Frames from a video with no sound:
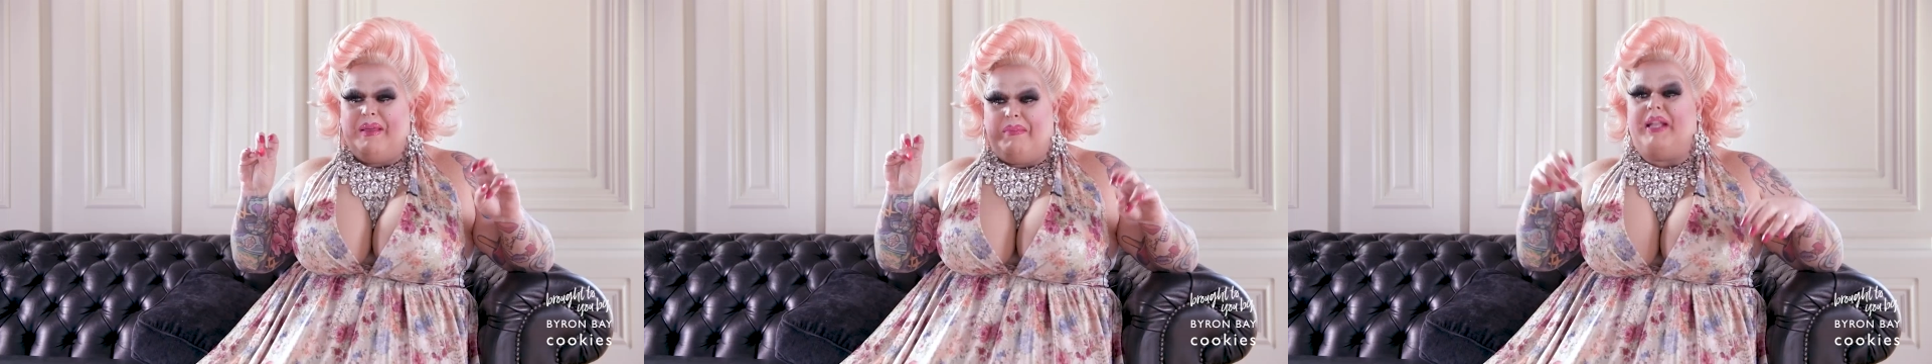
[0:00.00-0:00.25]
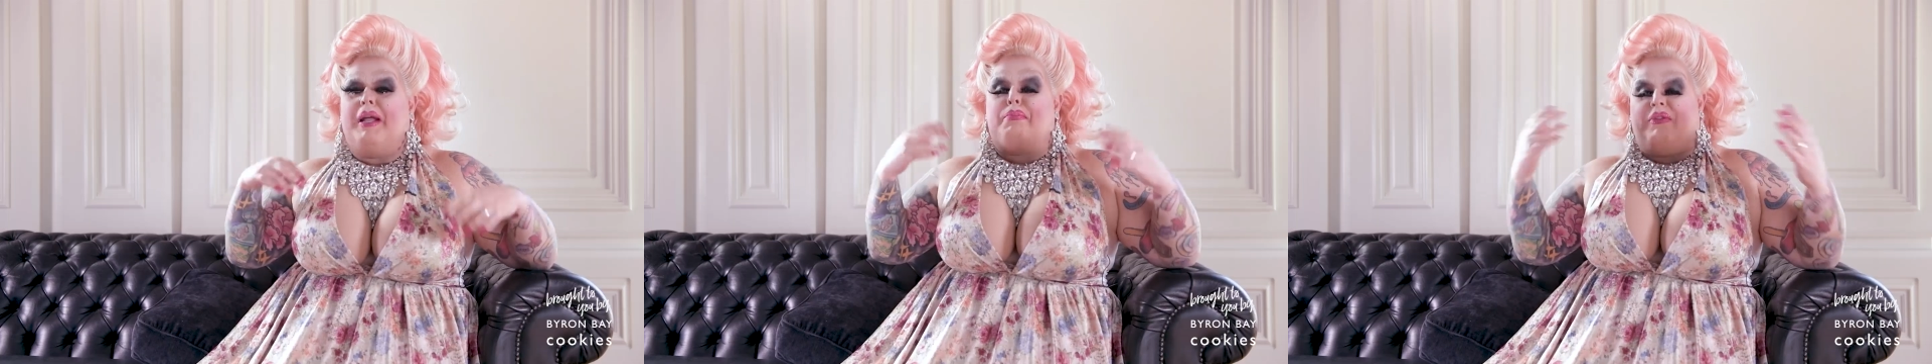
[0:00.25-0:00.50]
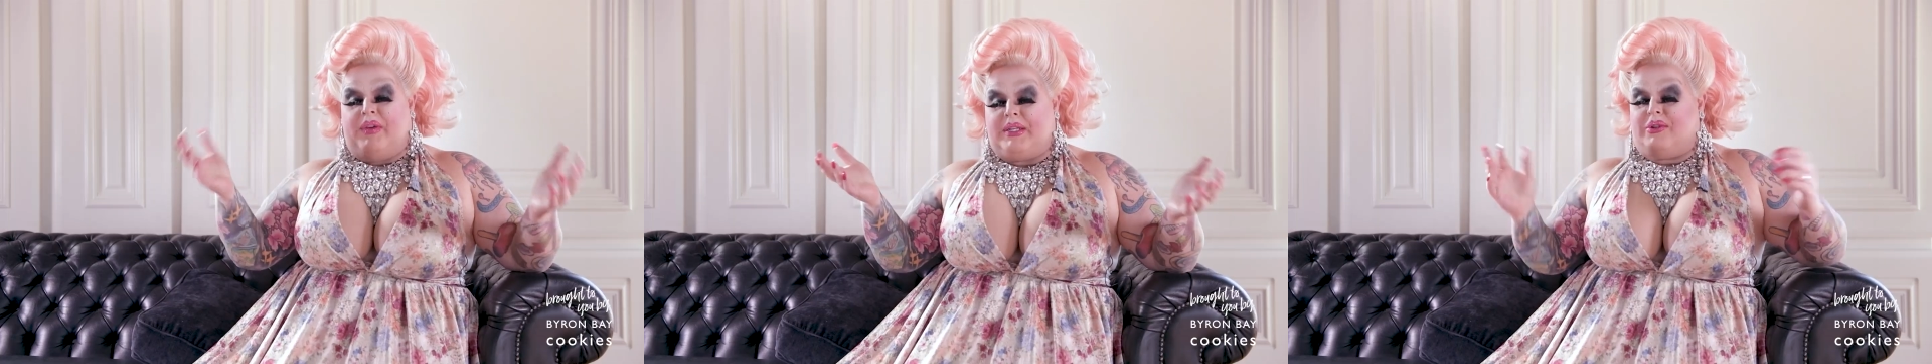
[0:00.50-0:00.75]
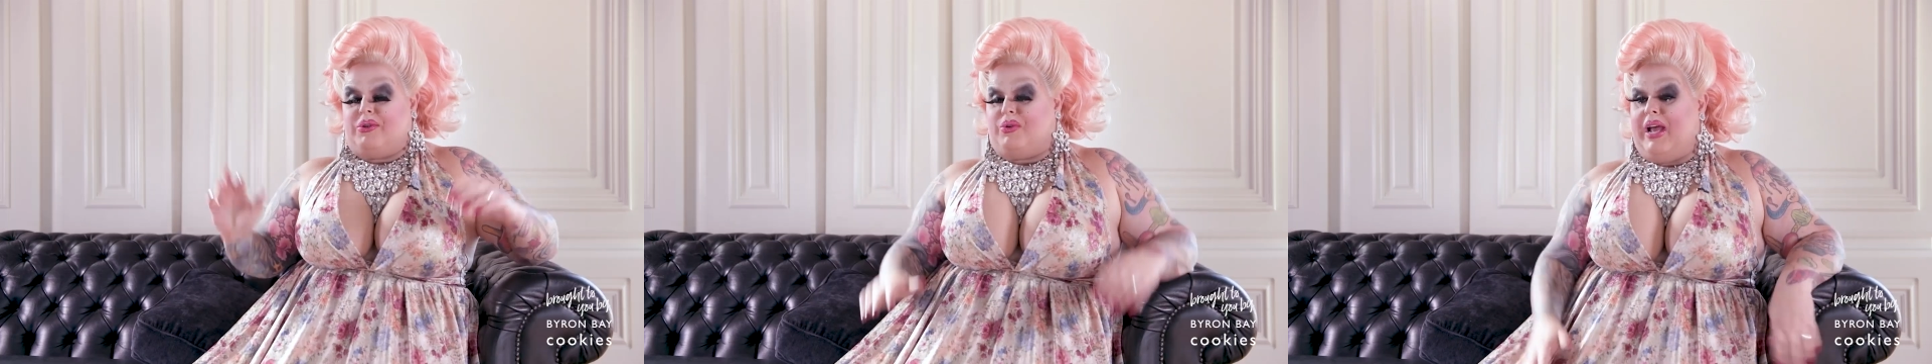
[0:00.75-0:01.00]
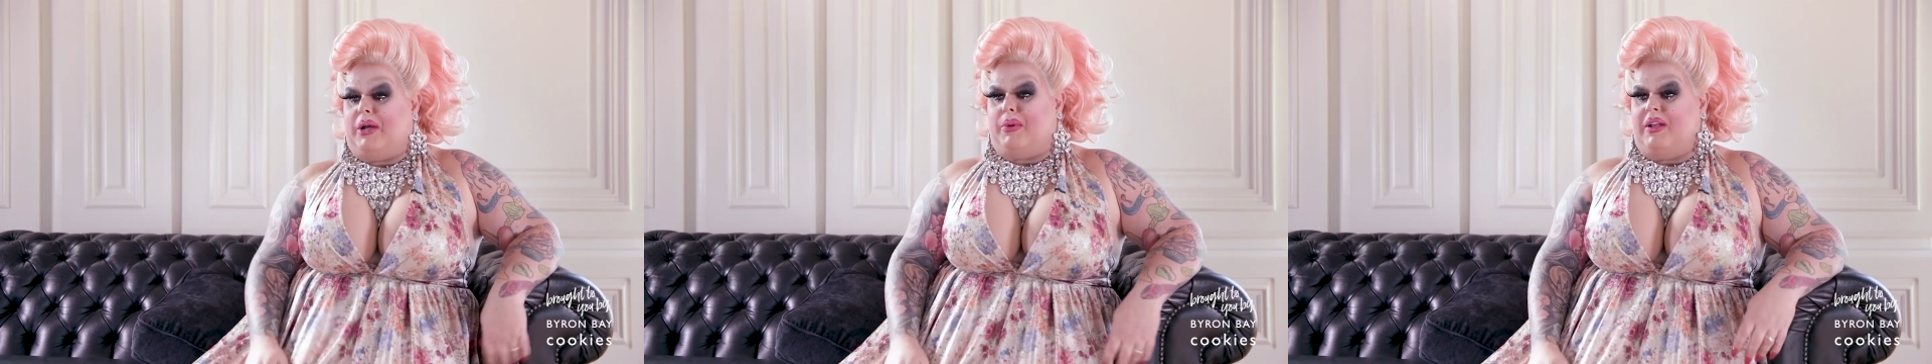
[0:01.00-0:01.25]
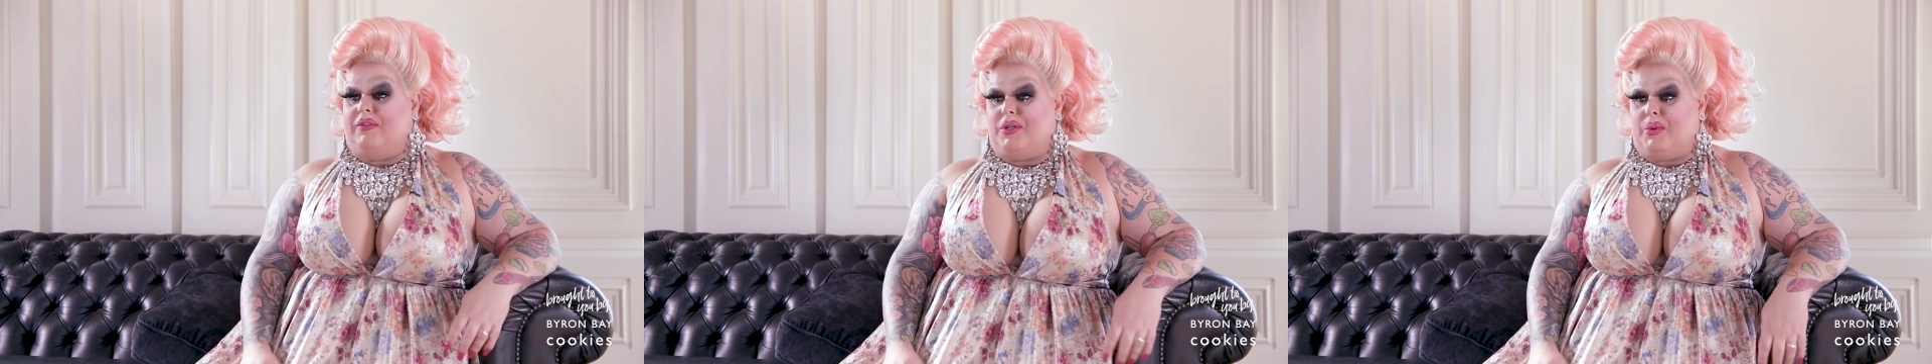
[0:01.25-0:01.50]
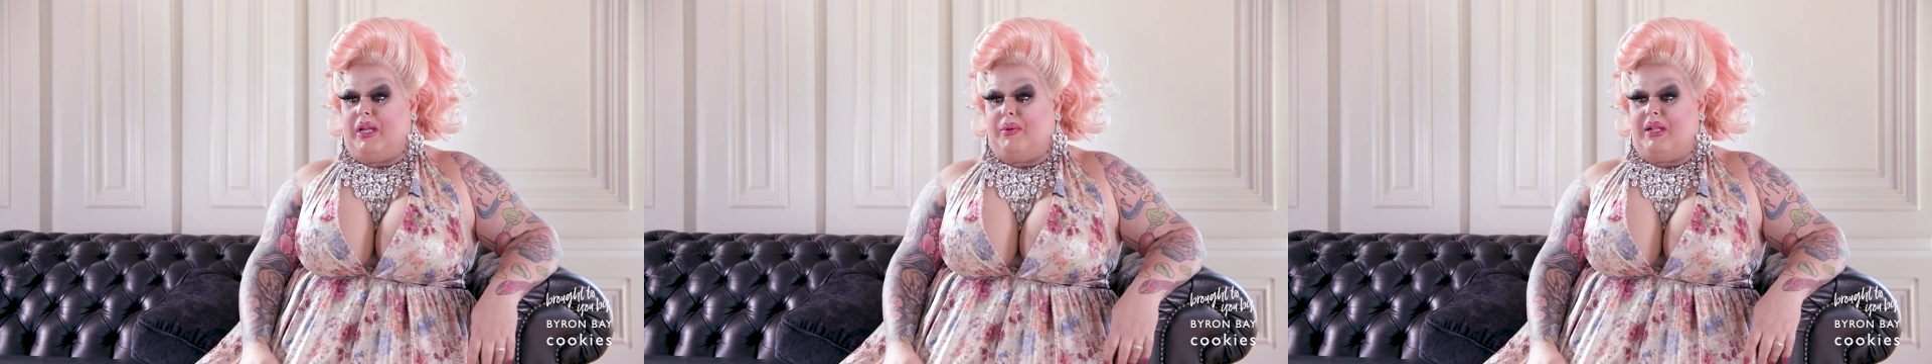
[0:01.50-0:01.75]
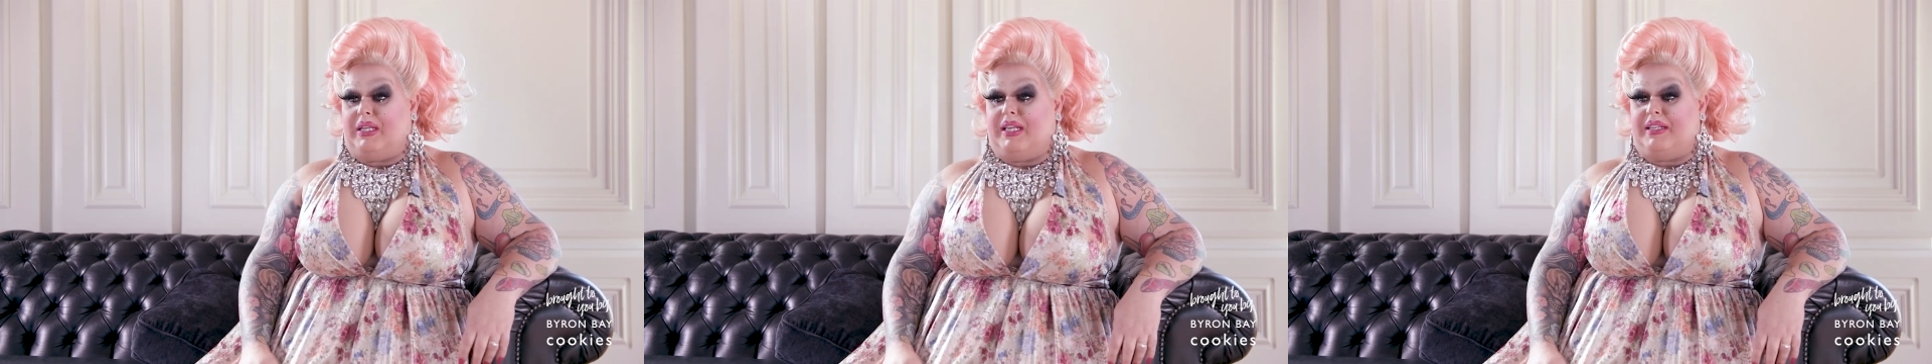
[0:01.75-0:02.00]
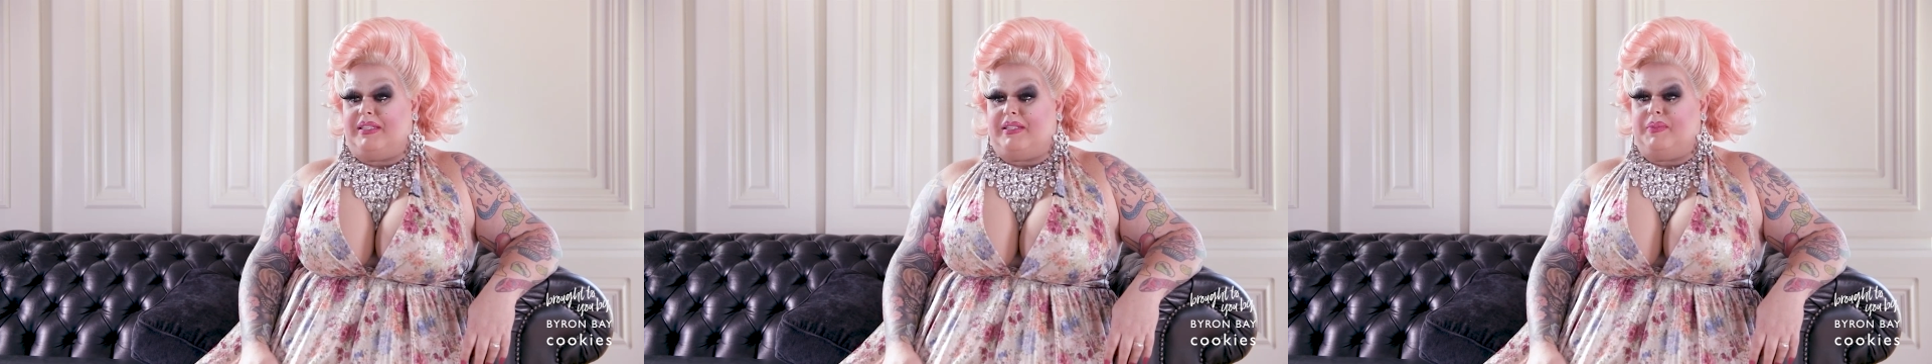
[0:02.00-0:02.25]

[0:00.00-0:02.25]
but a professional drag queen for 21 years.